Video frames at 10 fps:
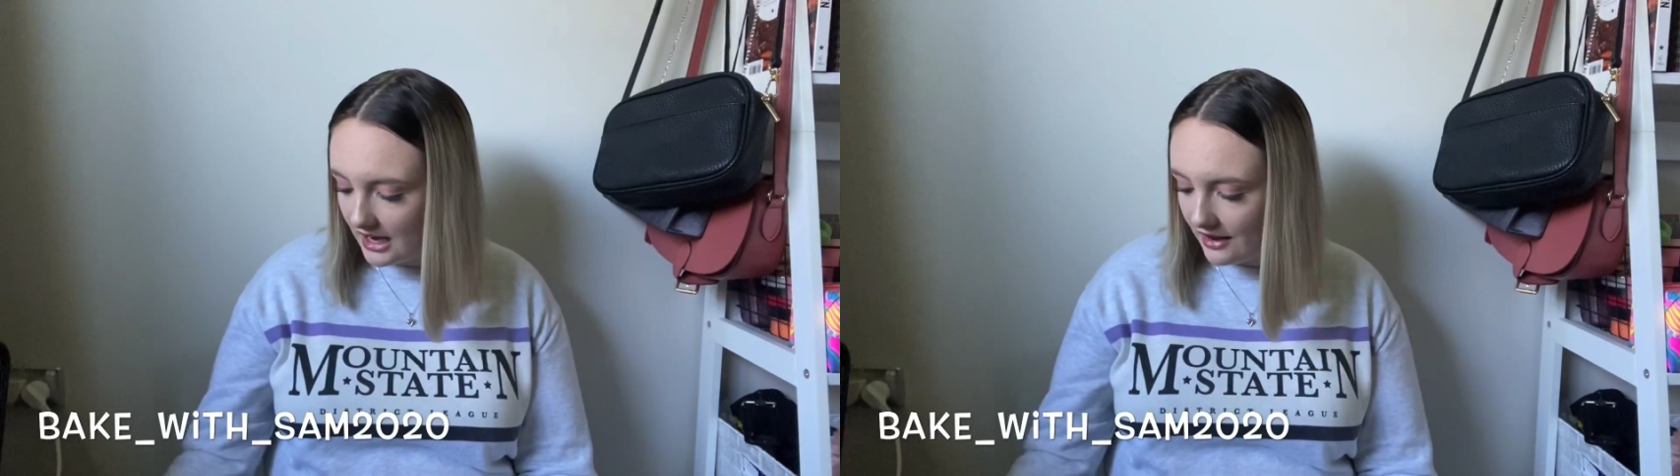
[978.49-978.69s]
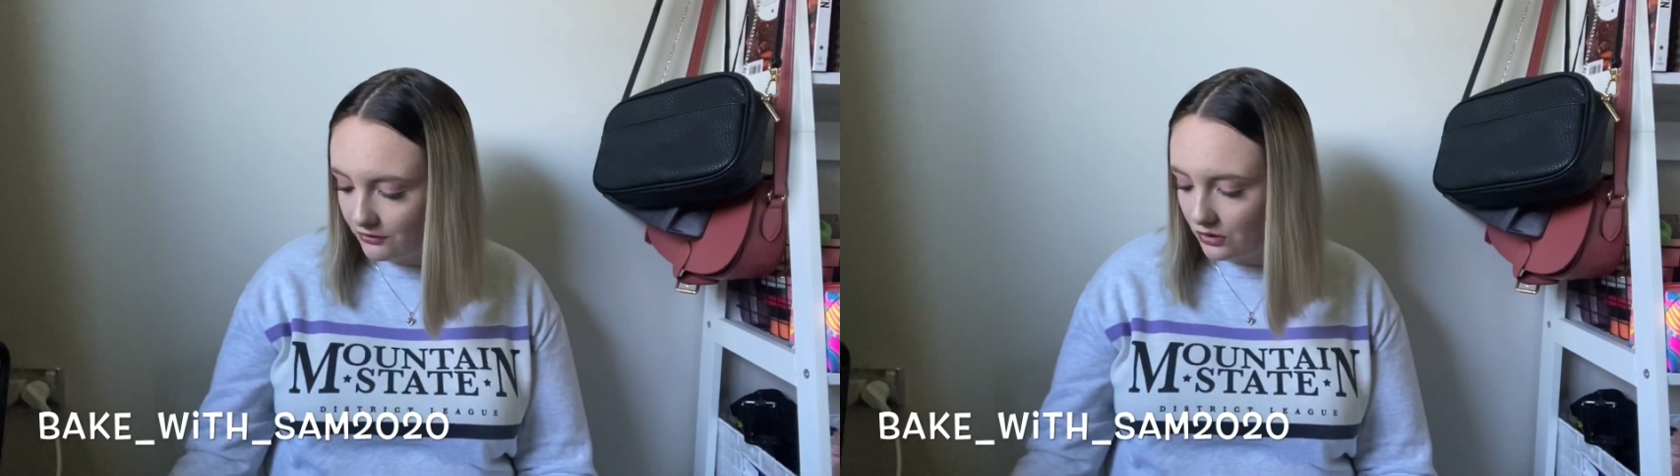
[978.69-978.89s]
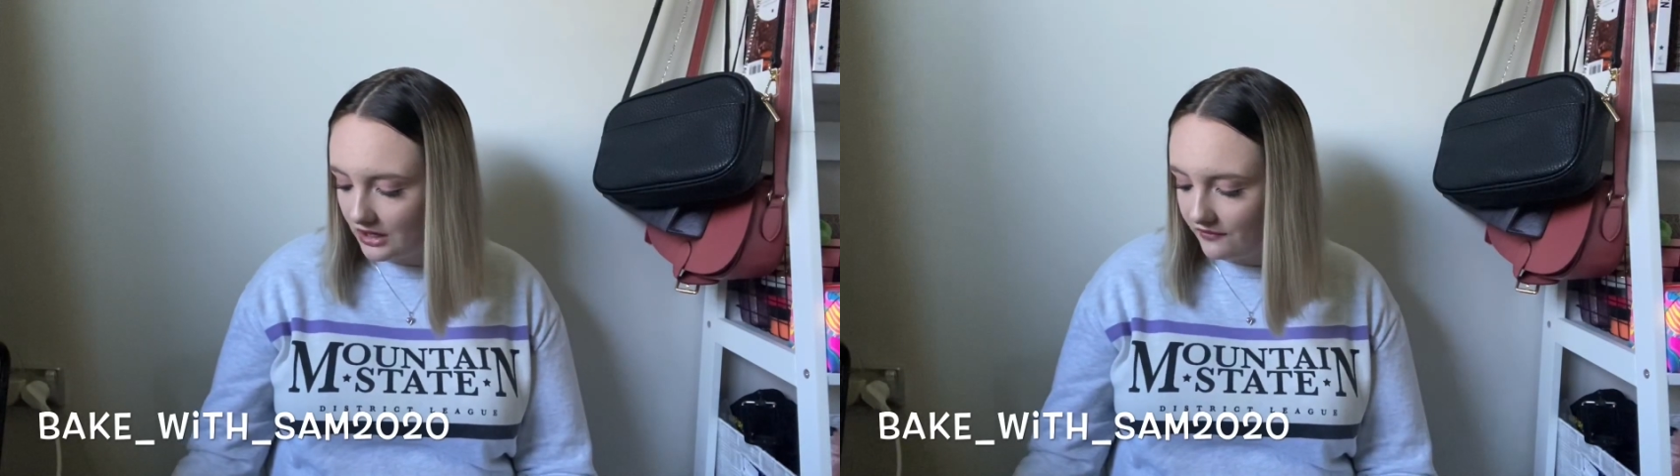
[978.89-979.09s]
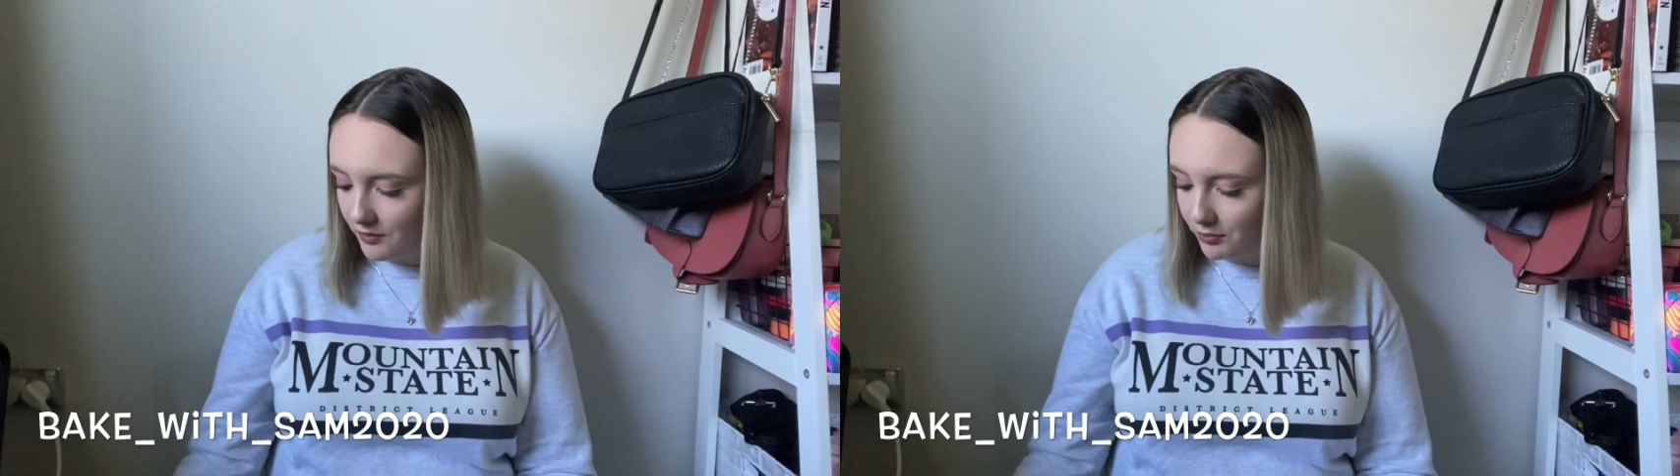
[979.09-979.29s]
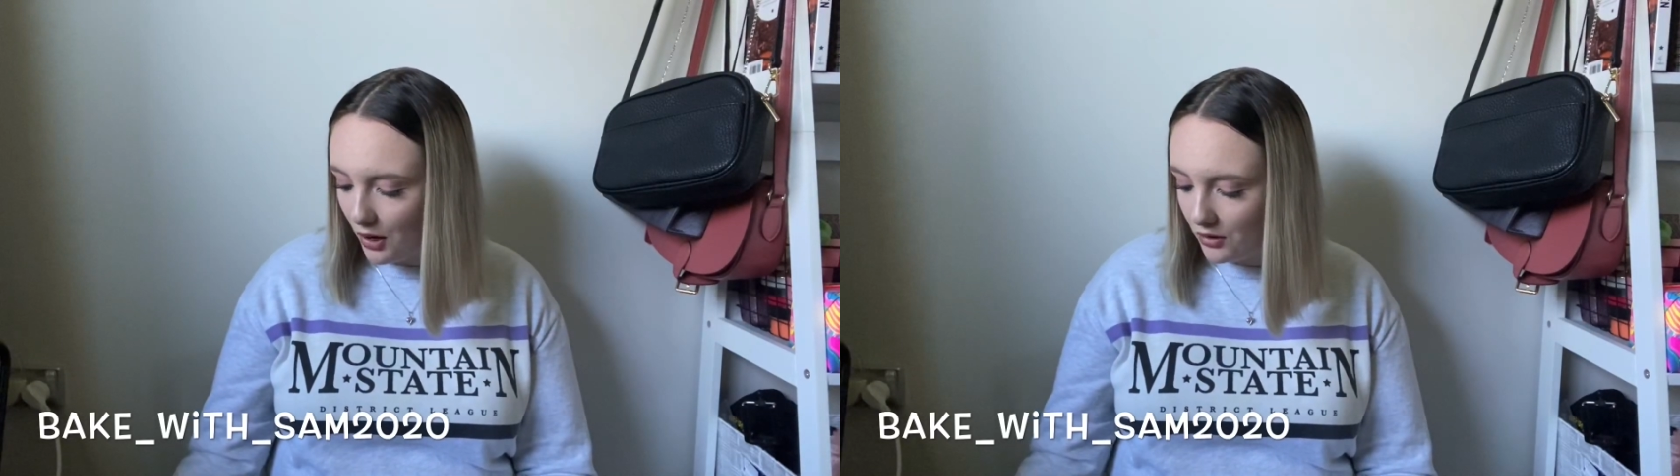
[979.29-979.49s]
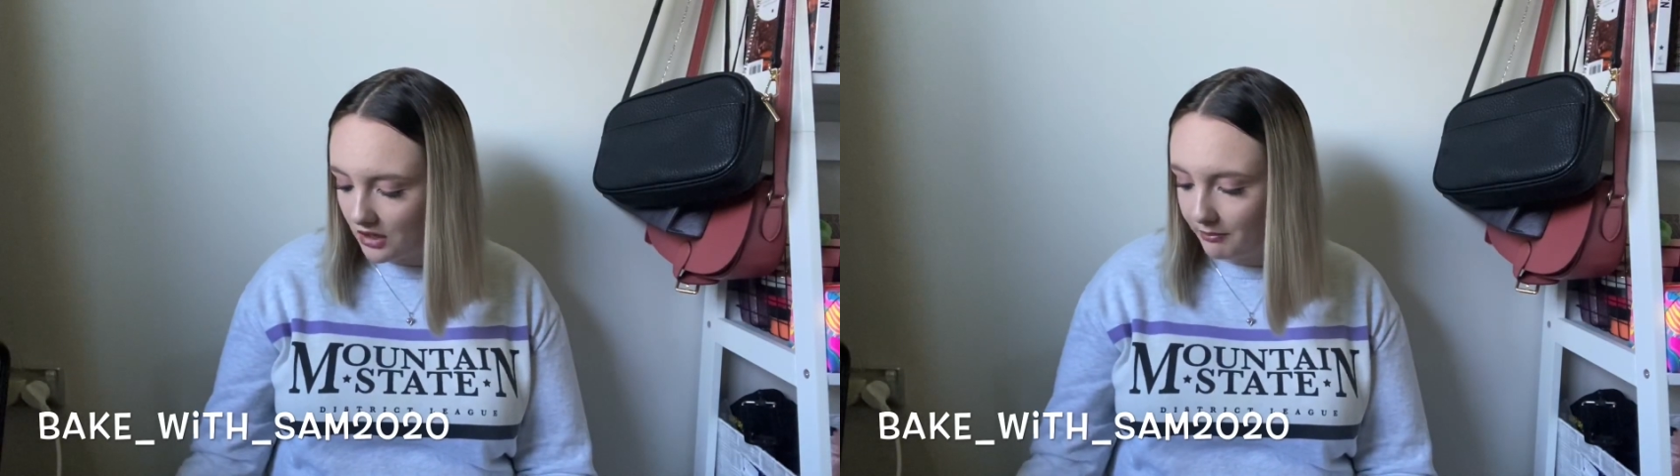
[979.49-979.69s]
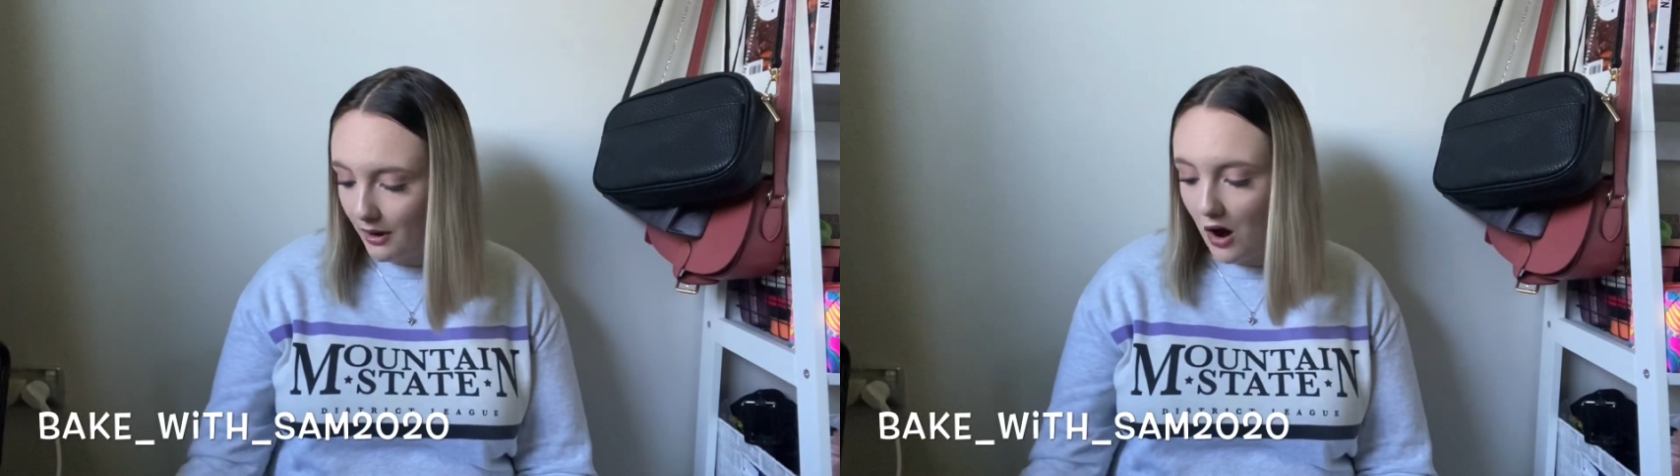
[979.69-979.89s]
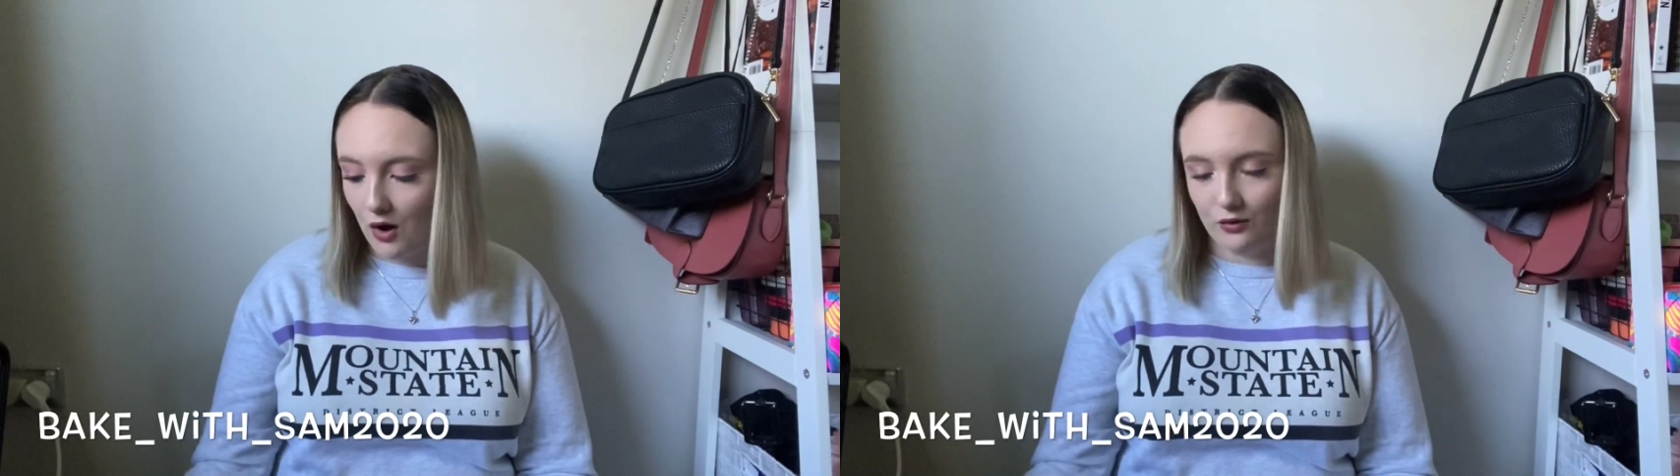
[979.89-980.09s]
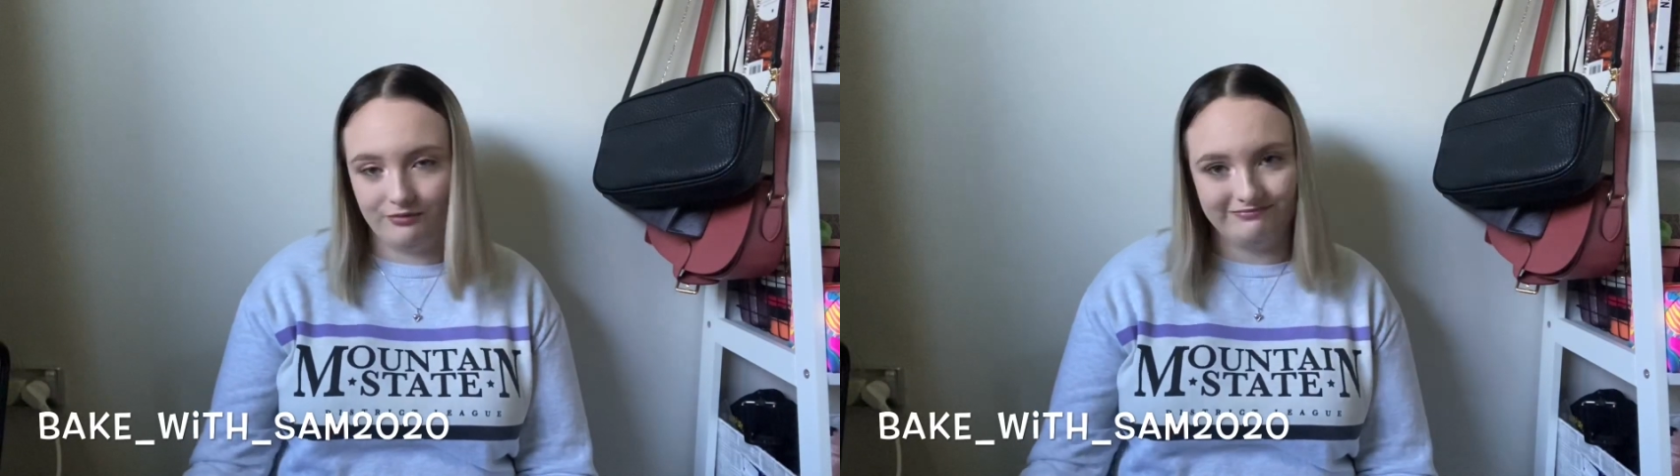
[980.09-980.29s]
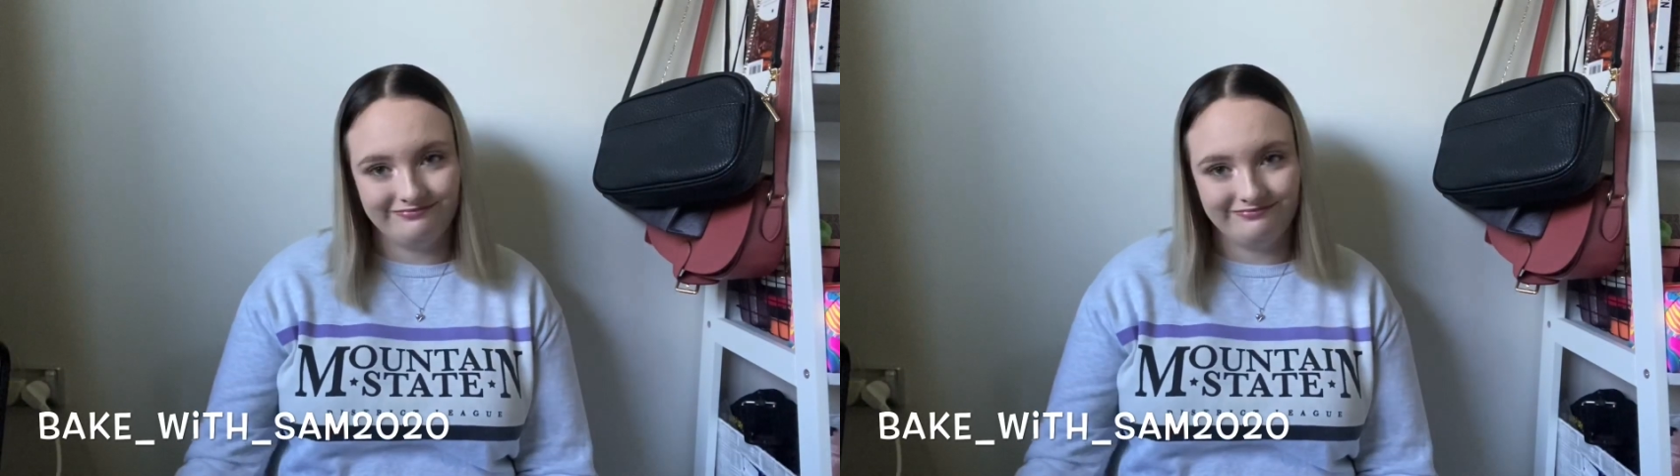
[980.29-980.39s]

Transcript: have you ever broken a bone?